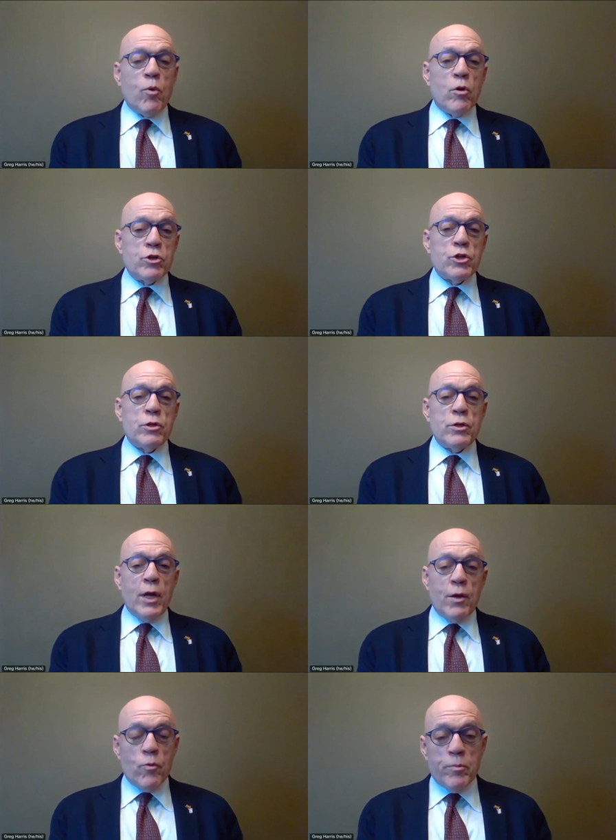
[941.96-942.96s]

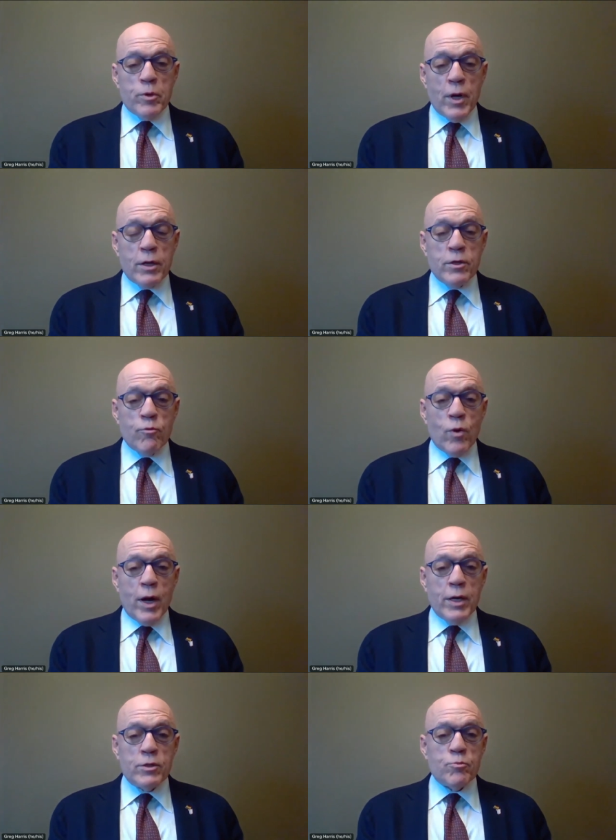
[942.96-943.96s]
abortion and reproductive
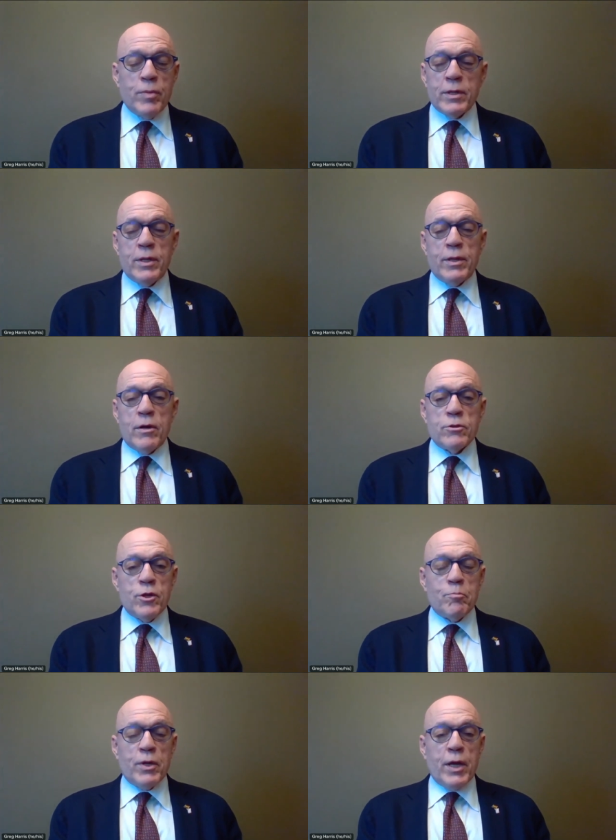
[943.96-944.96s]
rights, but
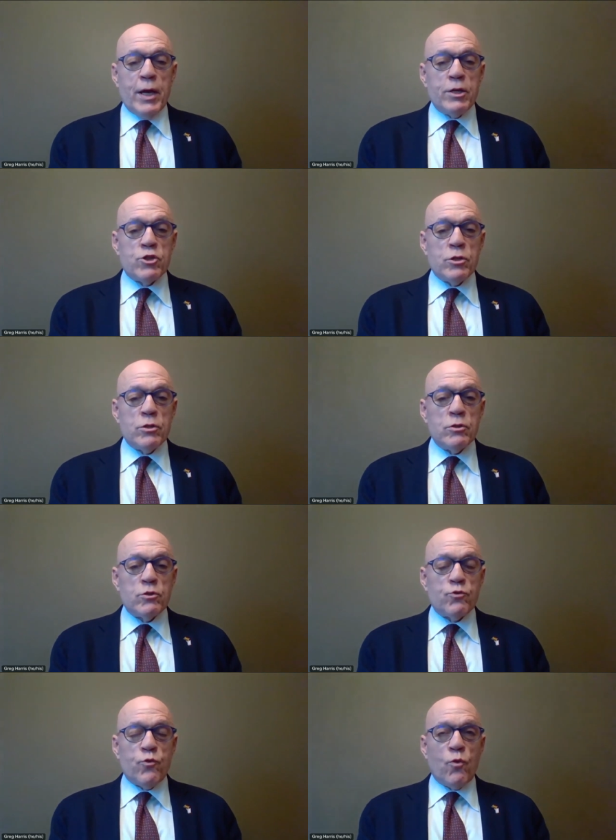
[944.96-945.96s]
there's
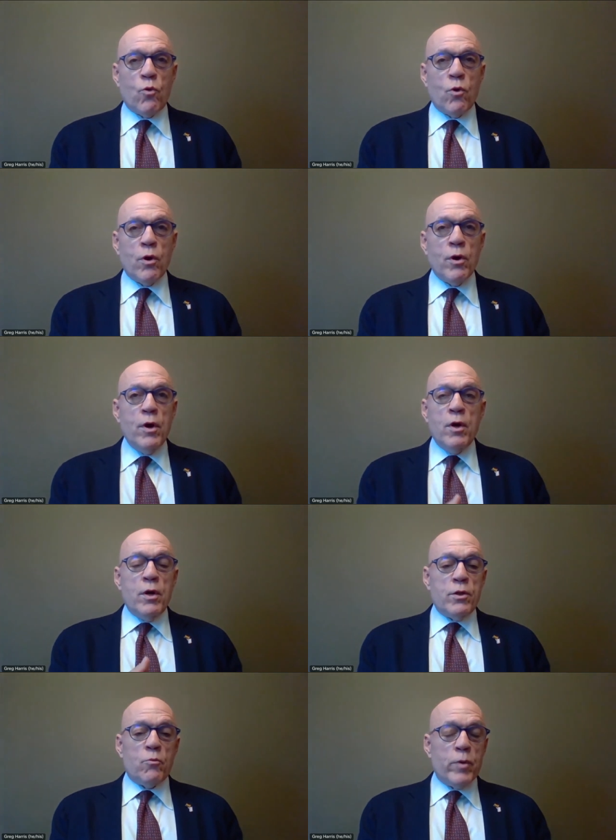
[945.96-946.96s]
implications for
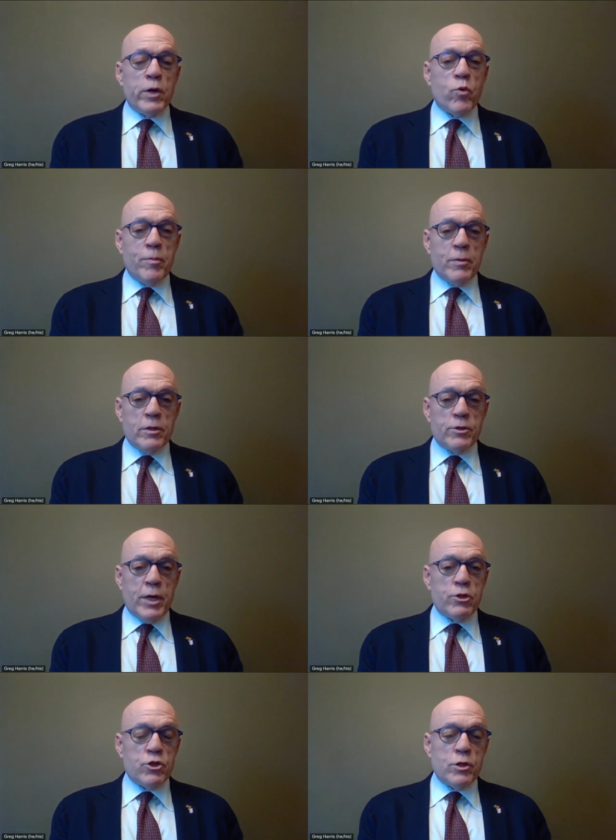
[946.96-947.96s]
the
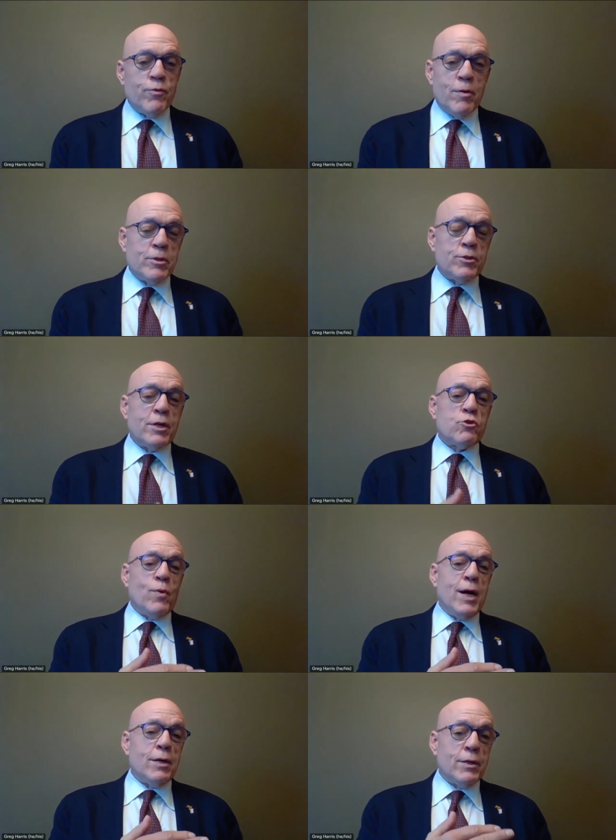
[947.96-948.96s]
recriminalization of
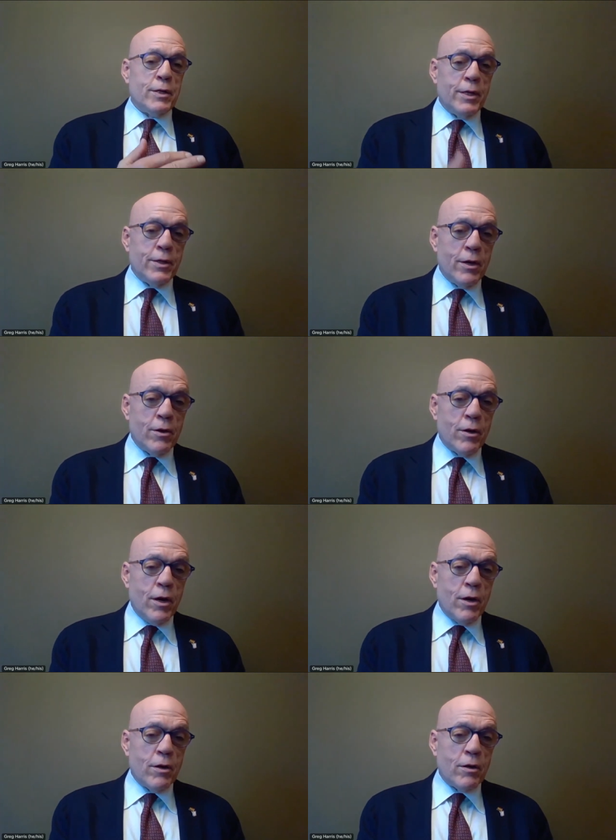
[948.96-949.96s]
homosexuality.
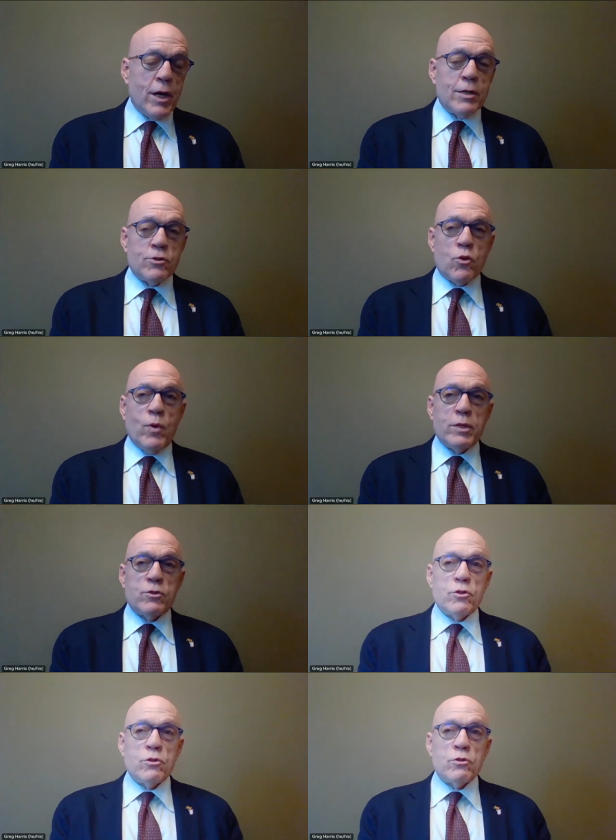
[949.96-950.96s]
There are
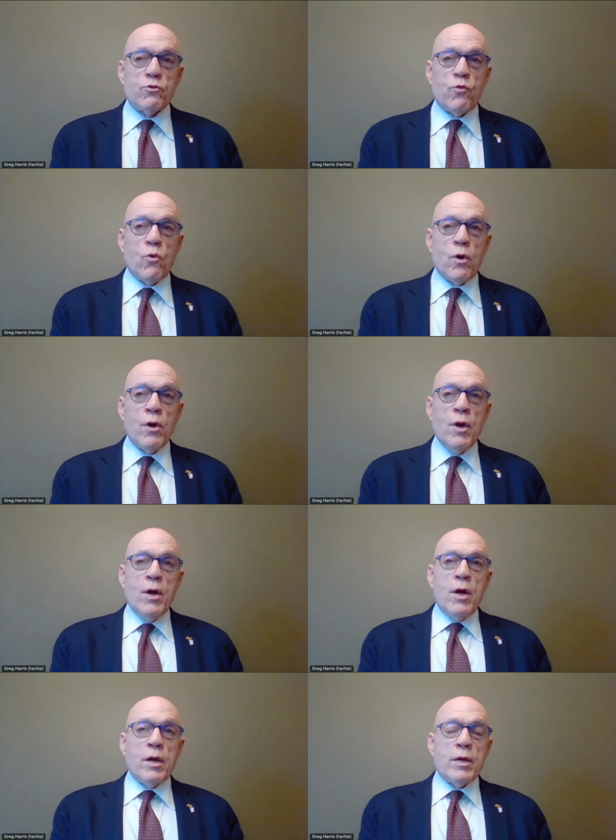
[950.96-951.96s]
consequences for